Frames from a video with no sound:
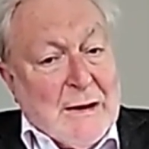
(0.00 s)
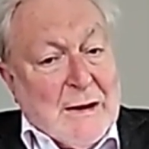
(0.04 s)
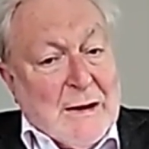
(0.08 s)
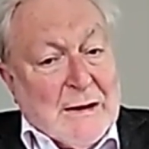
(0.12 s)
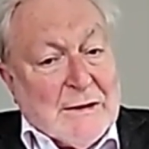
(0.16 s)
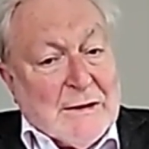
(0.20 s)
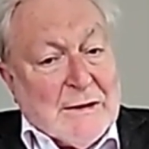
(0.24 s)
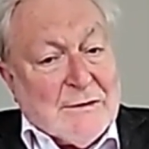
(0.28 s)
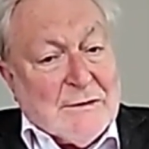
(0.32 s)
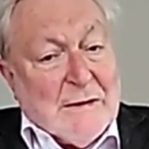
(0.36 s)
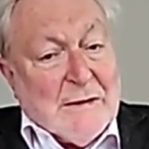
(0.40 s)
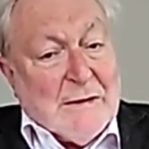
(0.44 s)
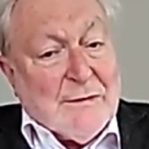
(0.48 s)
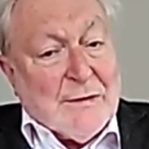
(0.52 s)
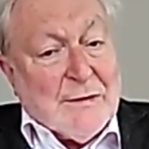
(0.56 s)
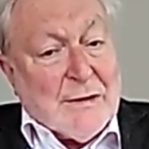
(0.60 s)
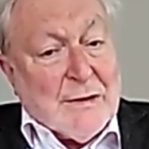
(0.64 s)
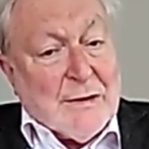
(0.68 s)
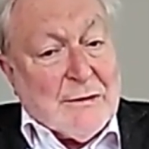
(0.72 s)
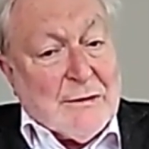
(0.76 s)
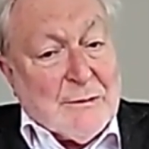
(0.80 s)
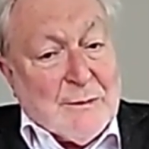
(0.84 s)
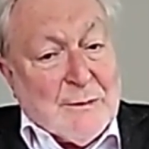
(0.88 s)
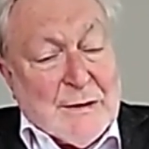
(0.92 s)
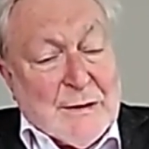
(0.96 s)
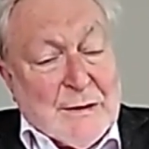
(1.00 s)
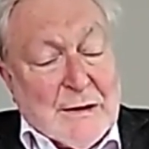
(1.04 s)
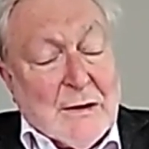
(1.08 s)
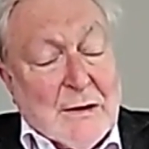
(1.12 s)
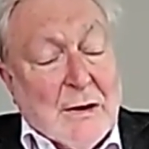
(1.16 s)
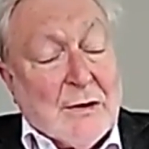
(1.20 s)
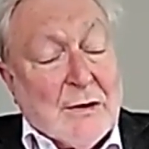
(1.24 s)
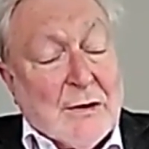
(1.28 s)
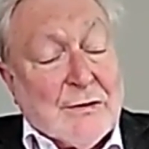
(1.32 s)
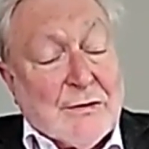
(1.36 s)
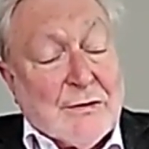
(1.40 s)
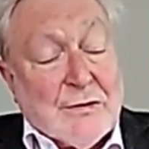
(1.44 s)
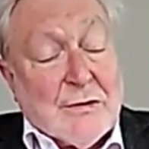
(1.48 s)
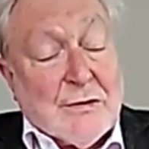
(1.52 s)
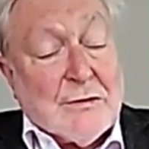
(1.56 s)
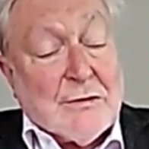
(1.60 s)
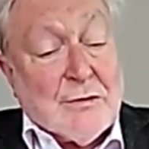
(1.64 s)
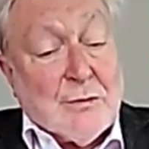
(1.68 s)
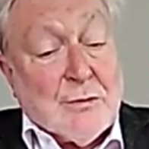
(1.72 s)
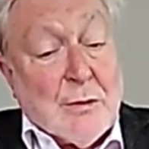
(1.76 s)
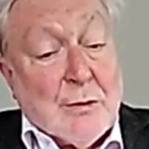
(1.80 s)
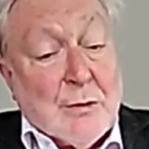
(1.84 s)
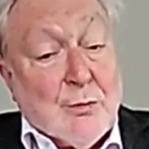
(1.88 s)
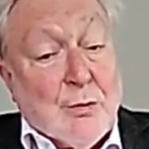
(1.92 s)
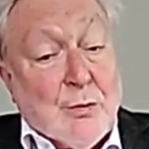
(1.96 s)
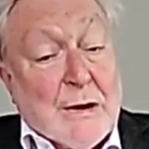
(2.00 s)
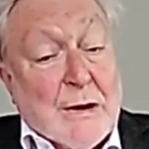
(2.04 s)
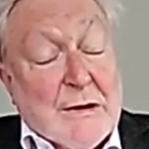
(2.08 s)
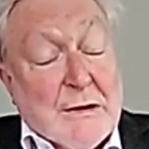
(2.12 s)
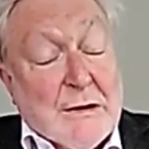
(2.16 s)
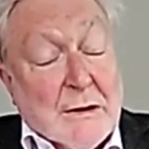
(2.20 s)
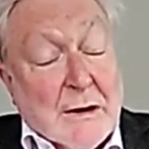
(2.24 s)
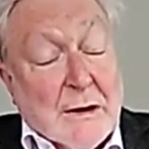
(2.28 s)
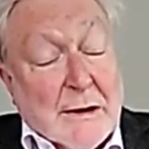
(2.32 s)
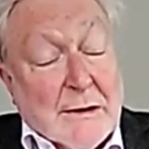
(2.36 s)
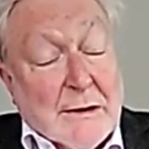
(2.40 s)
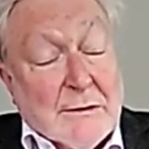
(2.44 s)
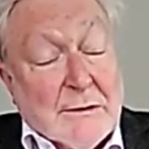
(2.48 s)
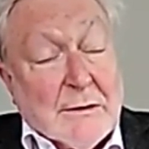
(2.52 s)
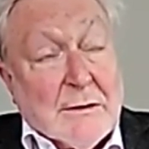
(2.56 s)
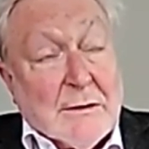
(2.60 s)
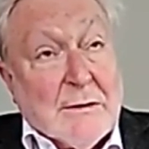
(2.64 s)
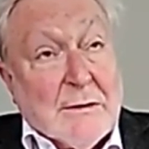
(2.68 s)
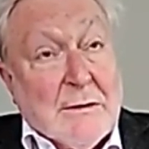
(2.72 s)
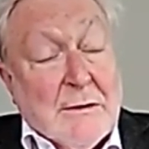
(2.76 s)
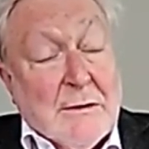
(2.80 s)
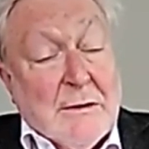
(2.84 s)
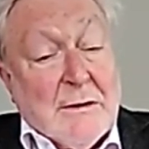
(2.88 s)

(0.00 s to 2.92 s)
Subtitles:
It's never going to be an answer to a regulator